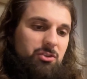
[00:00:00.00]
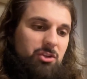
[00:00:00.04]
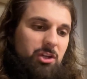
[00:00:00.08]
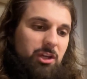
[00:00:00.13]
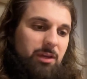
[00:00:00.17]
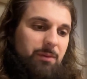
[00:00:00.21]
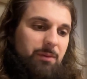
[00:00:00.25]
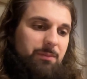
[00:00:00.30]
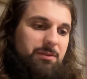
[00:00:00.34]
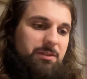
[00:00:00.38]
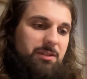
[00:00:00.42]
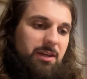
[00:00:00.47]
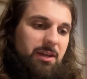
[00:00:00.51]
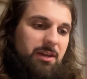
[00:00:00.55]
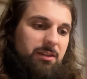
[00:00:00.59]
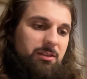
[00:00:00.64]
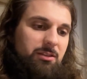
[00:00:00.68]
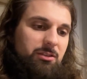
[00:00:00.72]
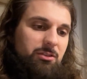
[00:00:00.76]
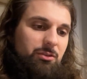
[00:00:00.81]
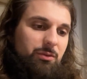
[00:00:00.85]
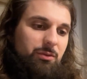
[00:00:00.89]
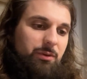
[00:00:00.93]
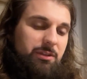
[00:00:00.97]
Jacob
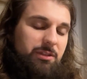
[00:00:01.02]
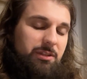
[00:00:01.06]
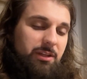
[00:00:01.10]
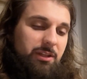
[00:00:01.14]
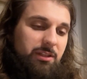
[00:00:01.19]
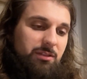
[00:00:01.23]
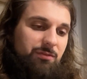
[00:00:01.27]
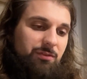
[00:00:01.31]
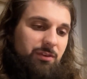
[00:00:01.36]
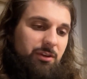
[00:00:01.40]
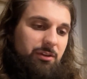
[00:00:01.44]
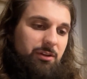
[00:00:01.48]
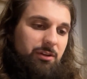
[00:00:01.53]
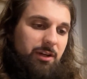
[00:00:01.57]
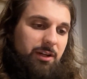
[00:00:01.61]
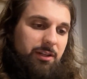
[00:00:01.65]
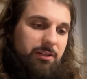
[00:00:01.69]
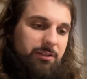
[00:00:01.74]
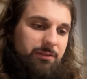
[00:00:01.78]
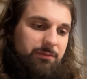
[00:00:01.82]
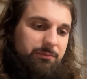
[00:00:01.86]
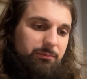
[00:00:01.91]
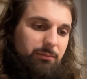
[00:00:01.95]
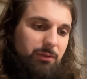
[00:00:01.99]
said to his sons, Fear
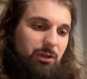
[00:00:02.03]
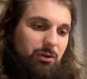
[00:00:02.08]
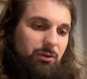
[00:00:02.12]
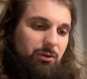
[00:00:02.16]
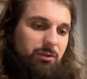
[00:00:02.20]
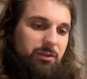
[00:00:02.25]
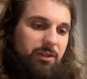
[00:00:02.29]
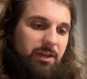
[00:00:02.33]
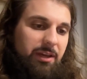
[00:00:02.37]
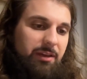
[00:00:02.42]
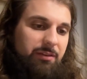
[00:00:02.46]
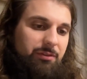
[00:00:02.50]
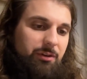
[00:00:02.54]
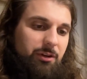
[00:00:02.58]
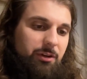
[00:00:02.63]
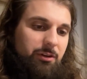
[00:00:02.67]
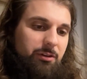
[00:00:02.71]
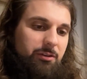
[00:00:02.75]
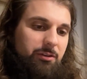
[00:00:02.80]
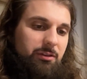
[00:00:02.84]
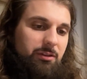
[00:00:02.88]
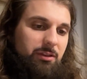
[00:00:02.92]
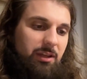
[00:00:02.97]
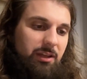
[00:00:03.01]
not. Behold, I have
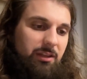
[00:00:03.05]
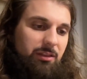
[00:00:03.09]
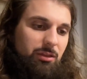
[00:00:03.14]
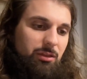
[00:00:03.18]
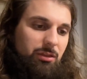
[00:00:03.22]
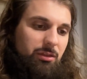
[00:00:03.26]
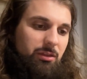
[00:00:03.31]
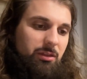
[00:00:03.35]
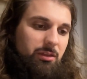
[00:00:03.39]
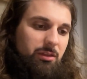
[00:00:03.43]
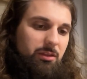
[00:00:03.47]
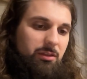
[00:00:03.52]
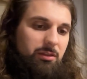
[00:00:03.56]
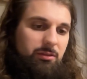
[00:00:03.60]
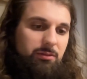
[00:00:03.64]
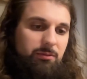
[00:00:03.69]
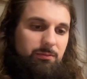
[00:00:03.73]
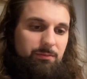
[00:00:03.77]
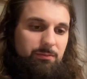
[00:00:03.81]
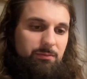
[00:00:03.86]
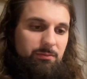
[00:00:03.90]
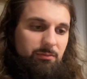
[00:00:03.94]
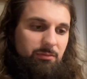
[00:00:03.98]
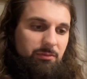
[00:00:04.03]
heard that th-
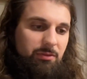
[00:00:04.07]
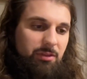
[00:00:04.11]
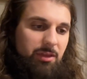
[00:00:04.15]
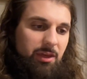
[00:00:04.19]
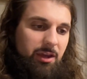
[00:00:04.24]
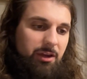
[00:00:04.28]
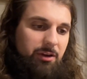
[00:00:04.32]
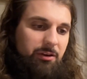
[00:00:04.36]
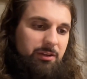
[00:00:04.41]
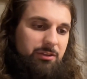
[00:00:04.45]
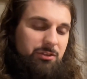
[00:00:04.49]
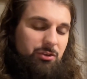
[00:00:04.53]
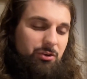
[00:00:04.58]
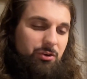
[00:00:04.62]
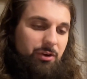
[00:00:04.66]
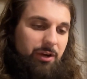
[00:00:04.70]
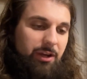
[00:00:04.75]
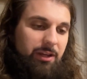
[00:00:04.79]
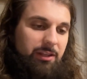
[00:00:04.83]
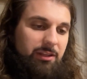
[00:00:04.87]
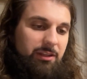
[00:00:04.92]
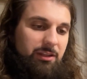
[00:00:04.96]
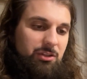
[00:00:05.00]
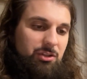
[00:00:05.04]
there is
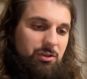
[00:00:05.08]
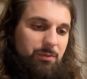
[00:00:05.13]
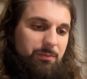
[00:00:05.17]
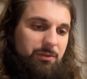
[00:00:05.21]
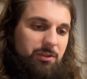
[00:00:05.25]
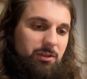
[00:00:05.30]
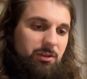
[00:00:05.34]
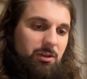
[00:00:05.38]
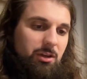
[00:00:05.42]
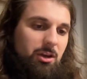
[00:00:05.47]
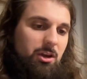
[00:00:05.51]
grain in Egypt.